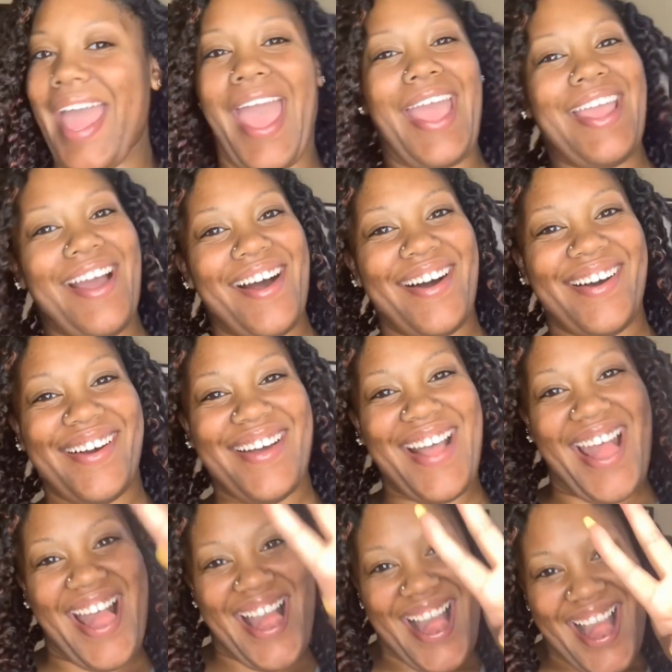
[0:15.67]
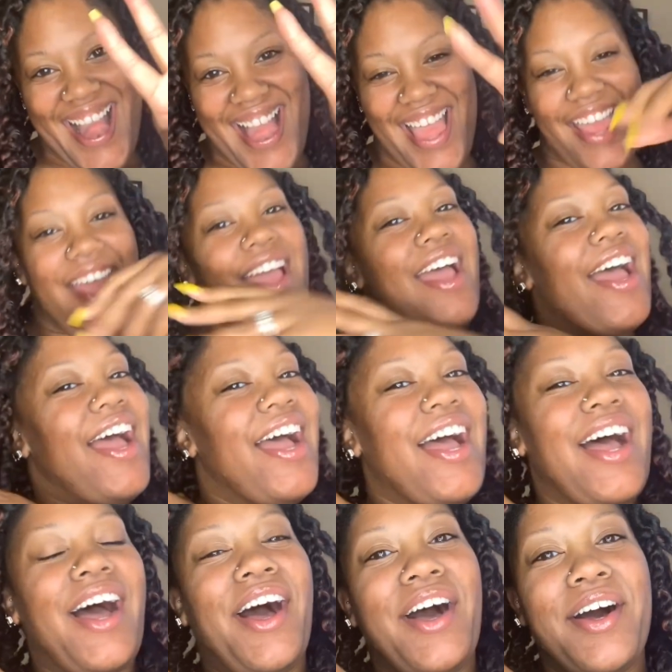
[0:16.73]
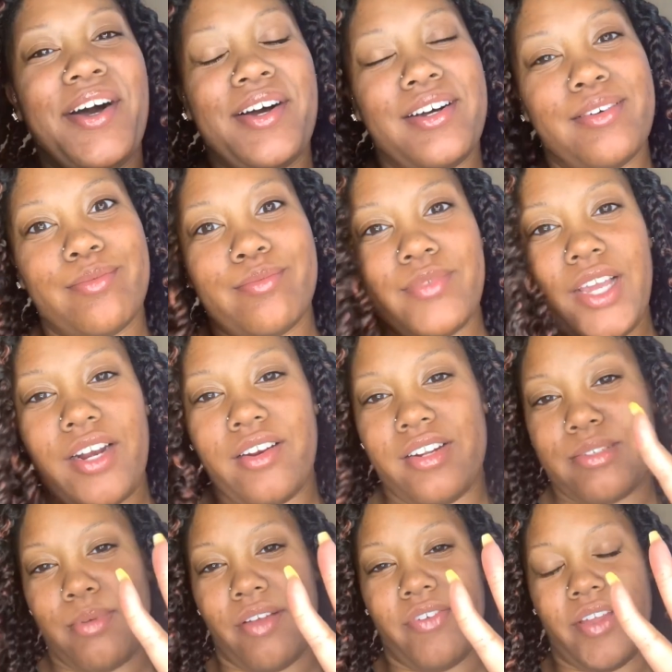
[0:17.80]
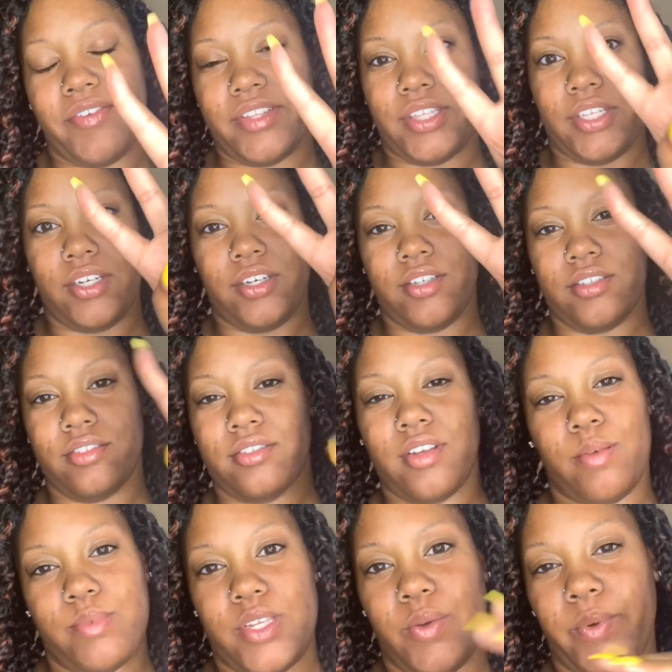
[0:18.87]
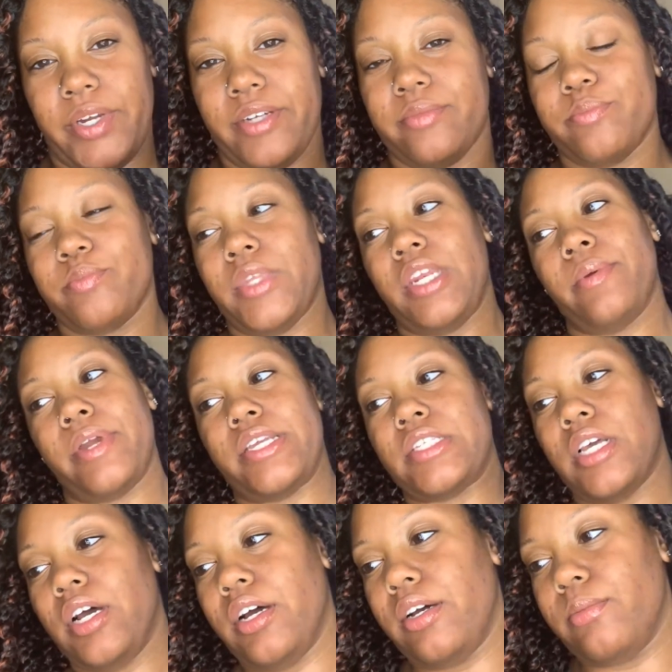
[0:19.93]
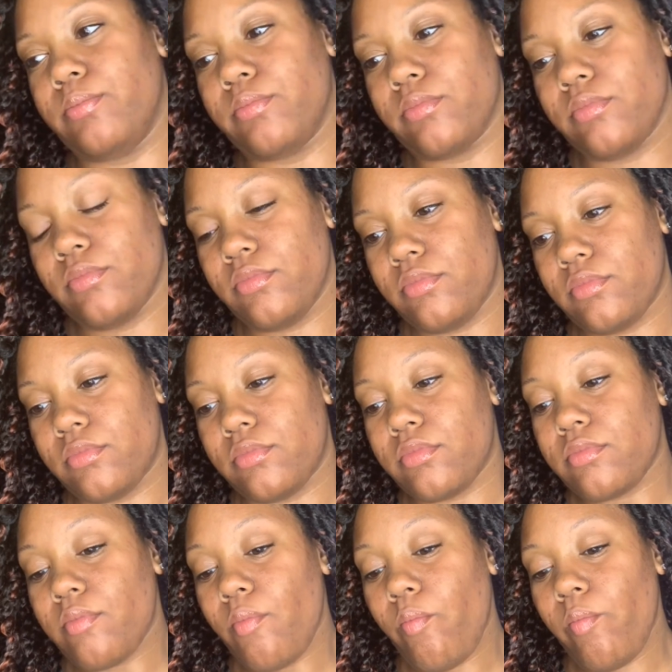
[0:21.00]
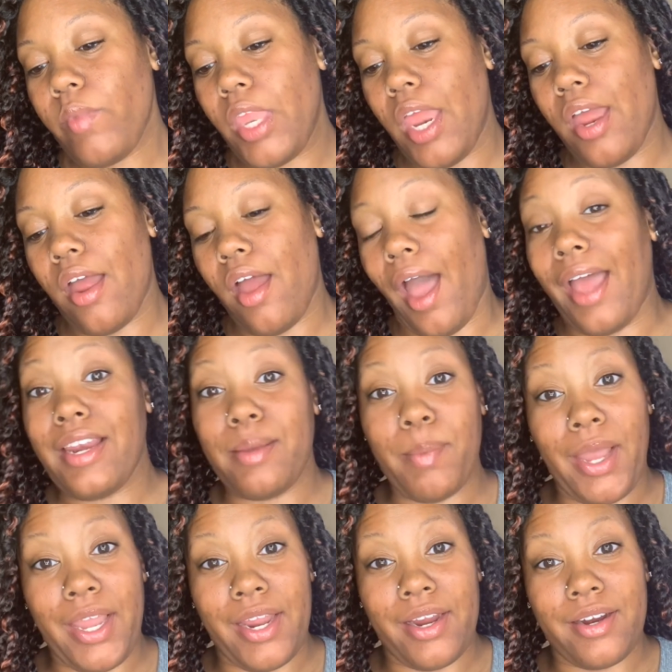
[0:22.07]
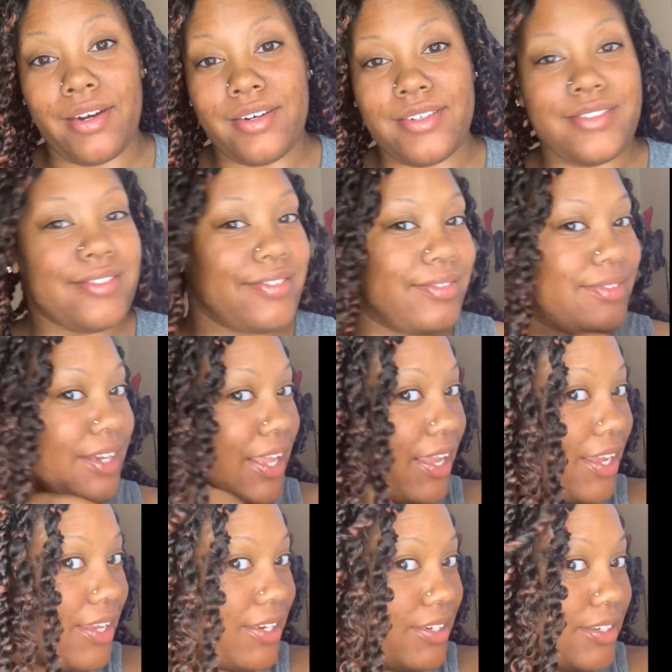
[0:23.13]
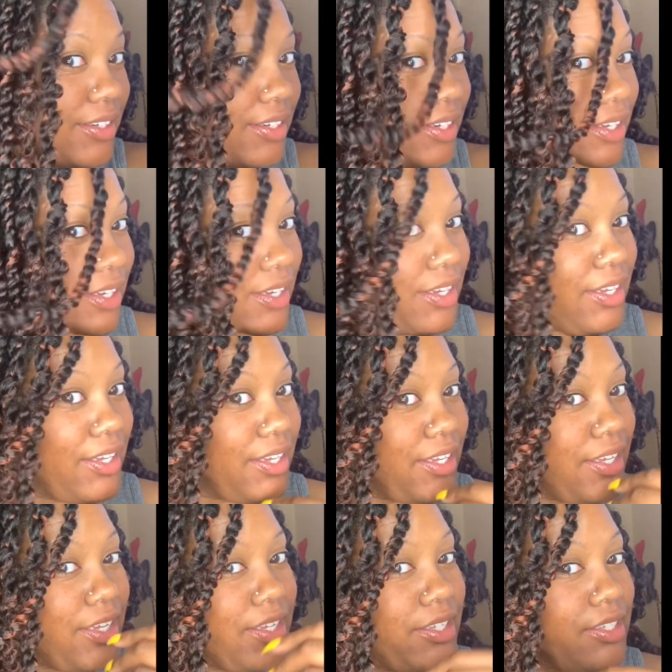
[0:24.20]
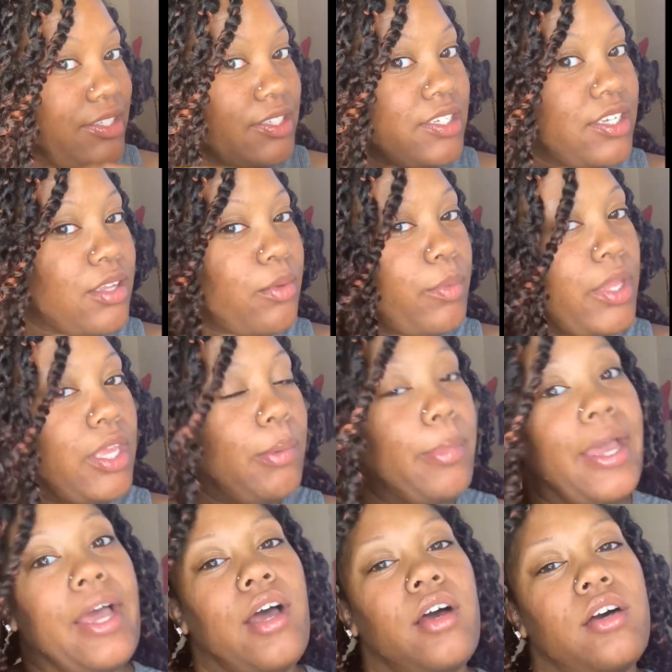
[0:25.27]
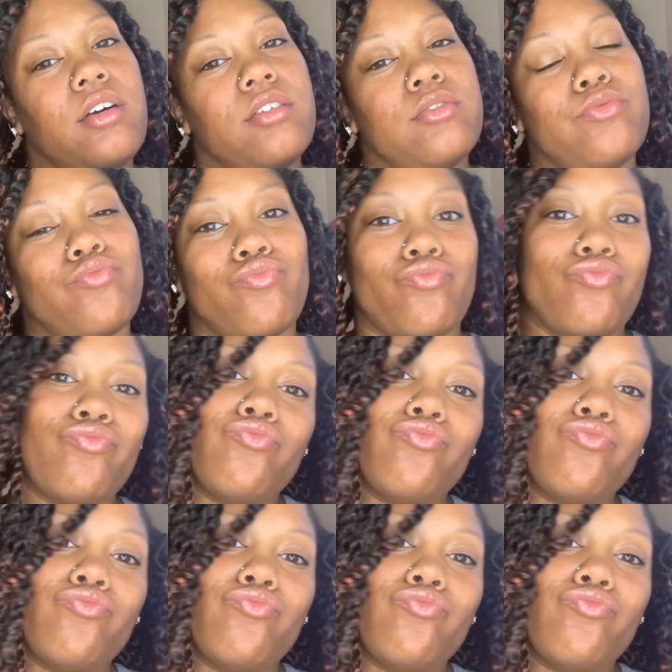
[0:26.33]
hey y'all. Y'all know that's my favorite thing to do. I'm so weird. Anyways, I did my hair and it took me about,